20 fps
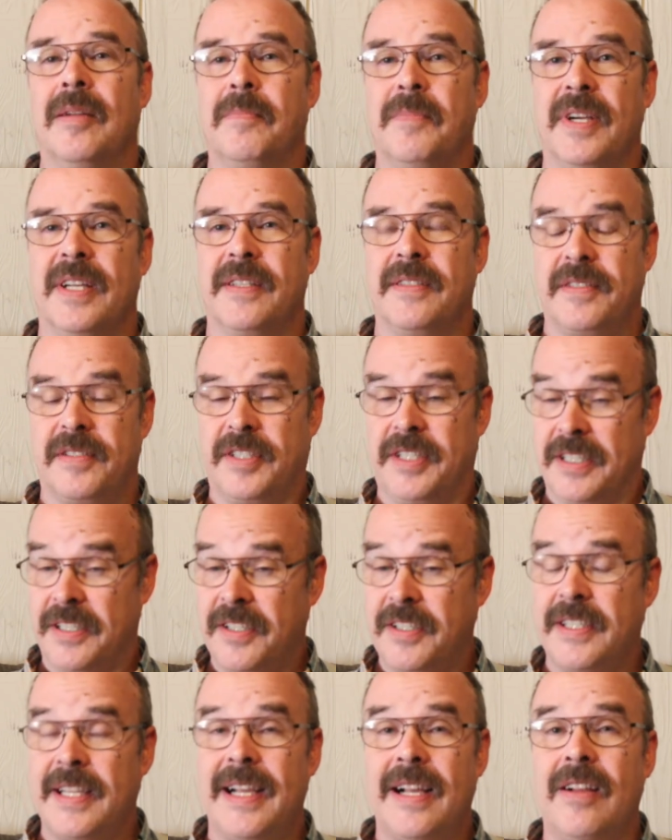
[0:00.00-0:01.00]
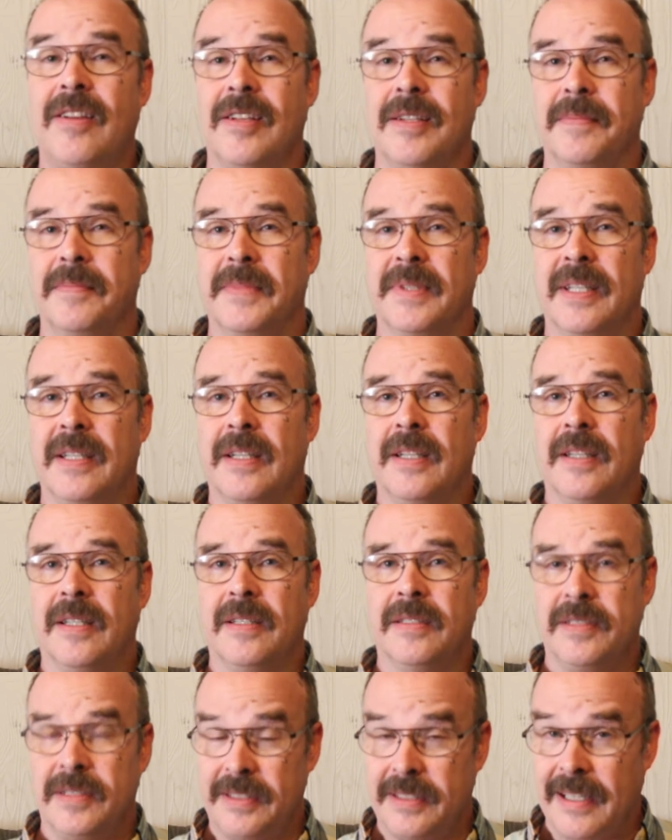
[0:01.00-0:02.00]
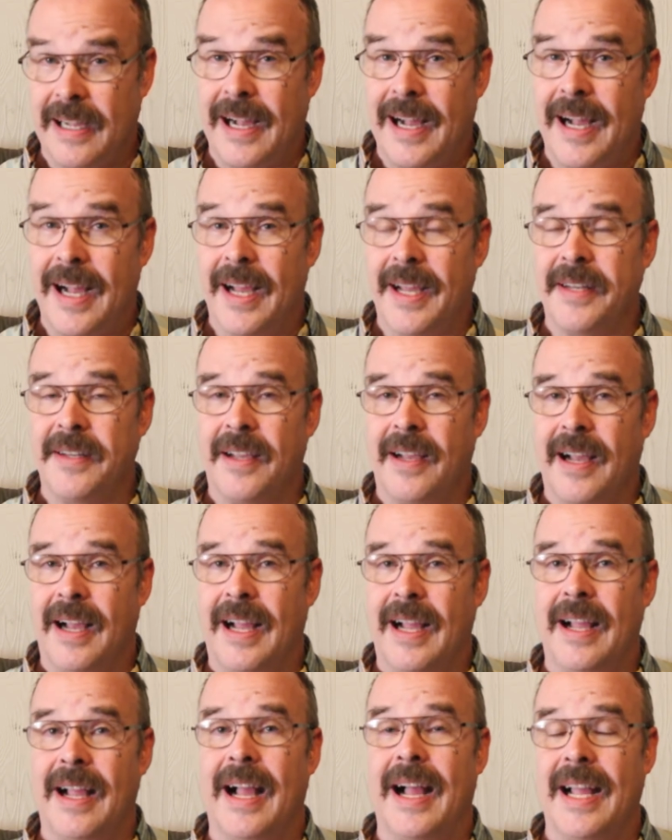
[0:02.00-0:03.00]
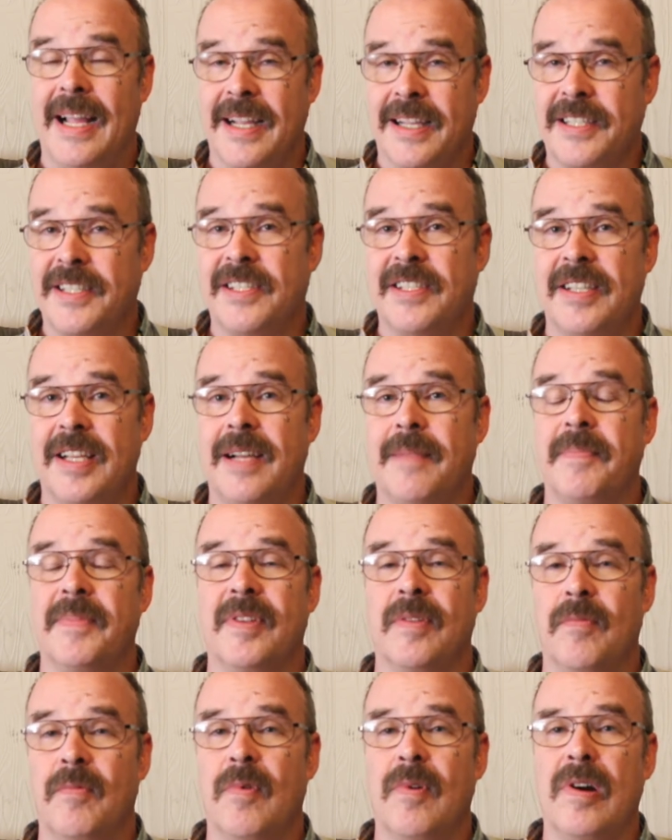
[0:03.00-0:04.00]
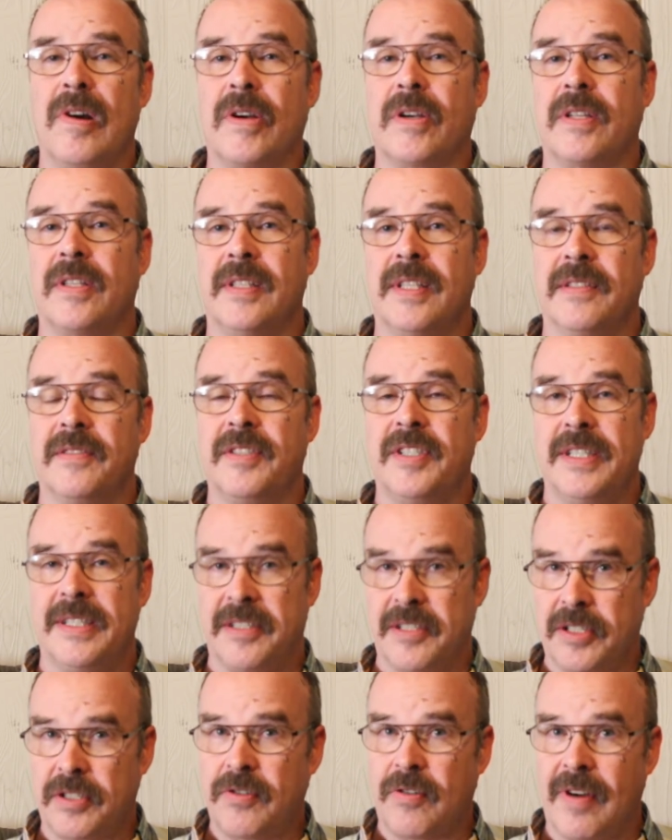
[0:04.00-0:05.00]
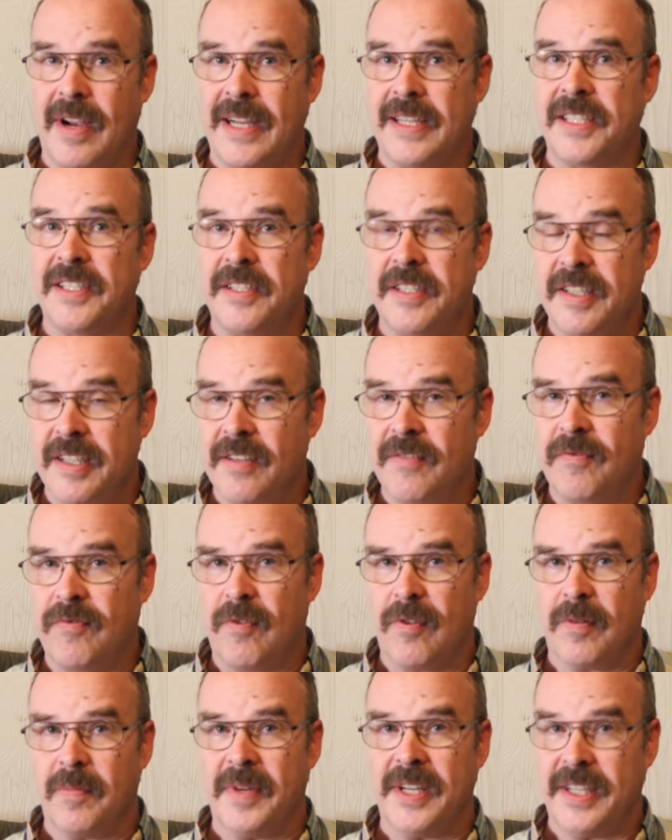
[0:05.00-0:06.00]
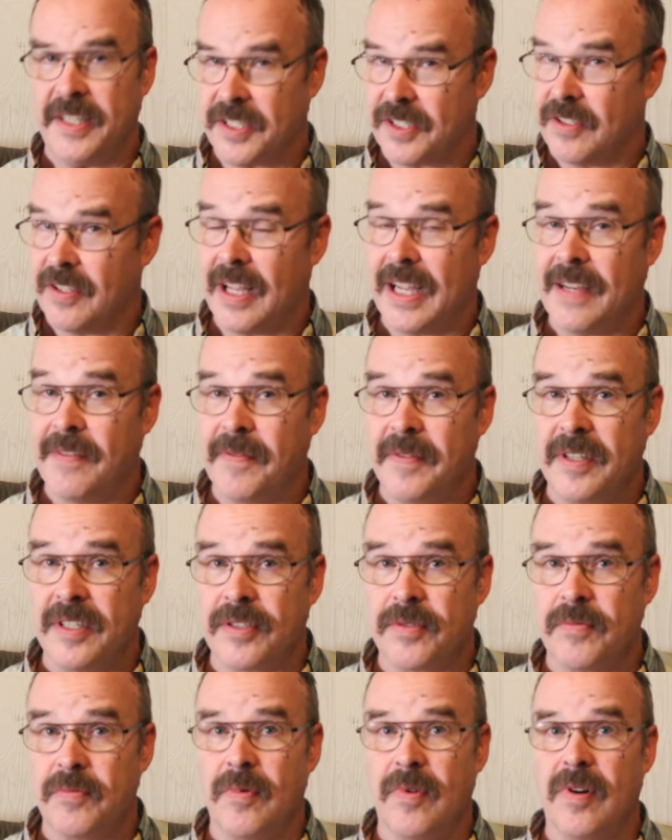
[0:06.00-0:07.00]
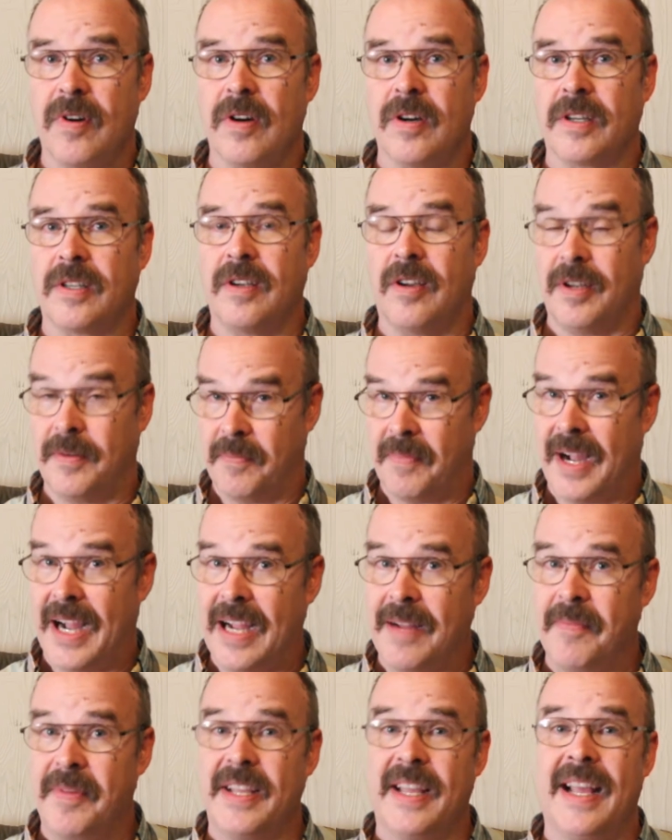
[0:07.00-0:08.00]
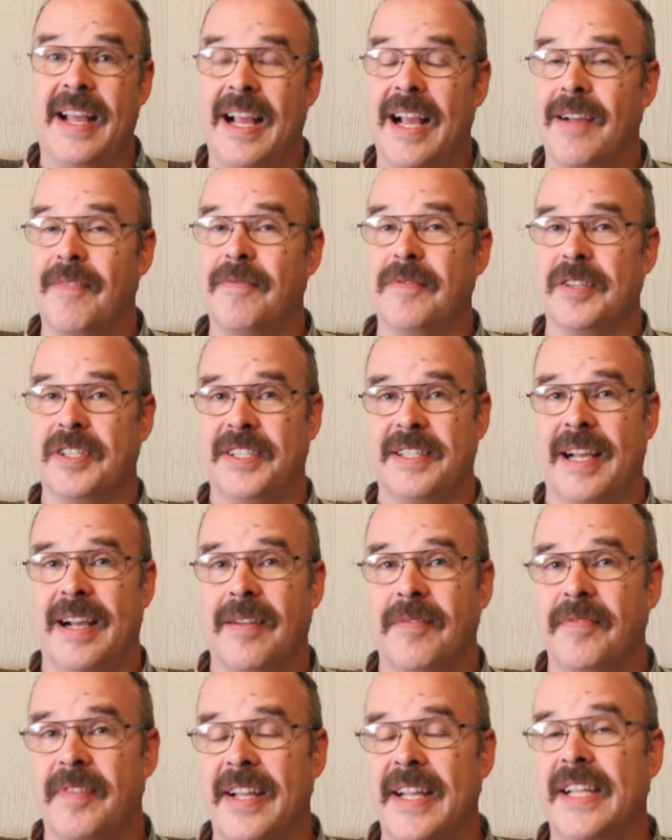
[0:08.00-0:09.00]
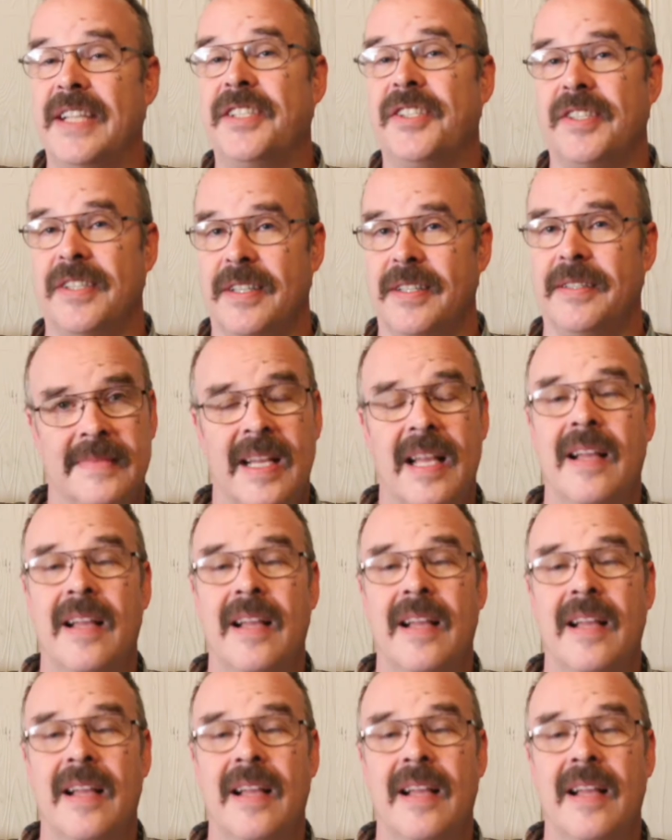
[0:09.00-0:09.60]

But just tell Him, God, I, I accept the work that Jesus Christ did for me, His life and His work on my behalf for salvation.